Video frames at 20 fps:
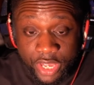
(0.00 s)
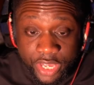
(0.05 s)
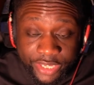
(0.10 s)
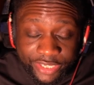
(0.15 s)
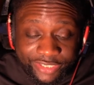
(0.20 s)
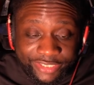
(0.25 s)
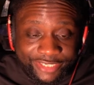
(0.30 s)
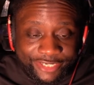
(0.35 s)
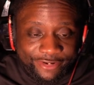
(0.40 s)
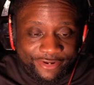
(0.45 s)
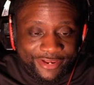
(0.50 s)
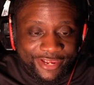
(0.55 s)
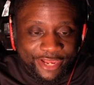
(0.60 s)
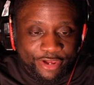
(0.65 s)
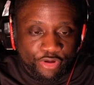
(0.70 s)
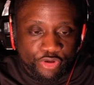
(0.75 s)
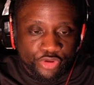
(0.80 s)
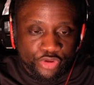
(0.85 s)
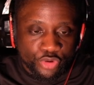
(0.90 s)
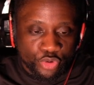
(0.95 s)
clearing
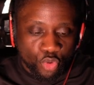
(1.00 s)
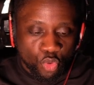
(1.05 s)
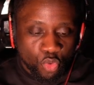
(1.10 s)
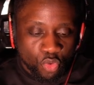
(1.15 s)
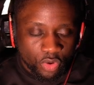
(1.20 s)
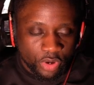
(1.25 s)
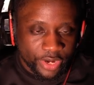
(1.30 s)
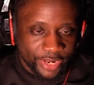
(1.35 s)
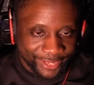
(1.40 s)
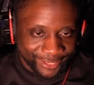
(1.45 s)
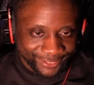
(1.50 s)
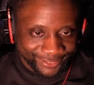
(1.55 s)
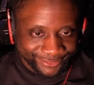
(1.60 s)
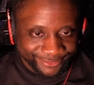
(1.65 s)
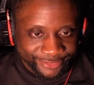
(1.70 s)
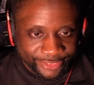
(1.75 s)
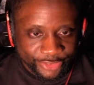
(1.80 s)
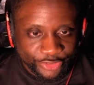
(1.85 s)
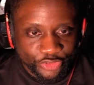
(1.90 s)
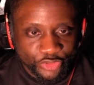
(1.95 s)
out your
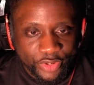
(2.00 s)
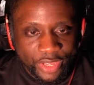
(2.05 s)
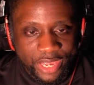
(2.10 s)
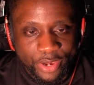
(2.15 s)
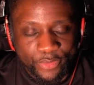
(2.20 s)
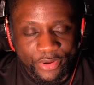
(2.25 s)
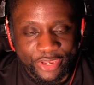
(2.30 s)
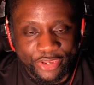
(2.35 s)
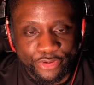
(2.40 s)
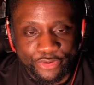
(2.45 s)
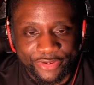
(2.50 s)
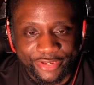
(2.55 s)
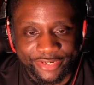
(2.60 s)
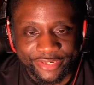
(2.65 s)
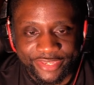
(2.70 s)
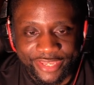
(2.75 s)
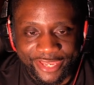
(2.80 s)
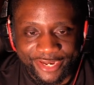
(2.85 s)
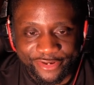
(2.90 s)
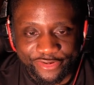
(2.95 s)
hand so that way you can
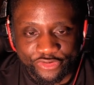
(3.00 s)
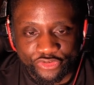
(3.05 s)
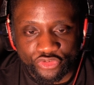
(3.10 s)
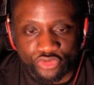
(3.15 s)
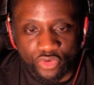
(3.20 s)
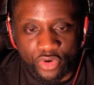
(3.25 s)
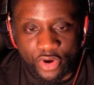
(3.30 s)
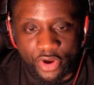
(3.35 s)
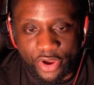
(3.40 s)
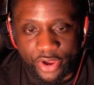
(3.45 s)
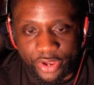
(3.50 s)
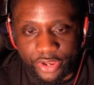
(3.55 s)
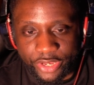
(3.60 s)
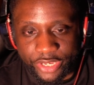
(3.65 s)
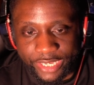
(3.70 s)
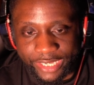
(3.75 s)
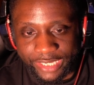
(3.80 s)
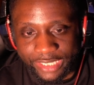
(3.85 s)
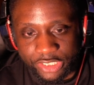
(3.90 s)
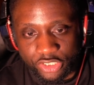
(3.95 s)
then draw
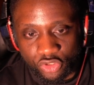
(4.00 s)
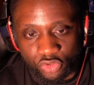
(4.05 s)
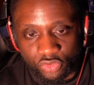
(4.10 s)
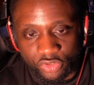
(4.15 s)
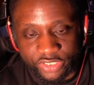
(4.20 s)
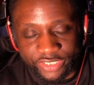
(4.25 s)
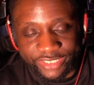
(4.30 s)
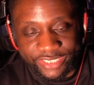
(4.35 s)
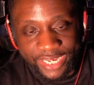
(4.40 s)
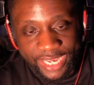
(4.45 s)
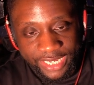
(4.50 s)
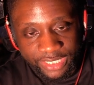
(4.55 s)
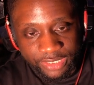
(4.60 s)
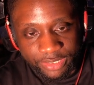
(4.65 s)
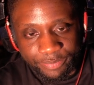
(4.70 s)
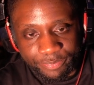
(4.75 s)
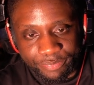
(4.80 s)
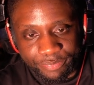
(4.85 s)
your deck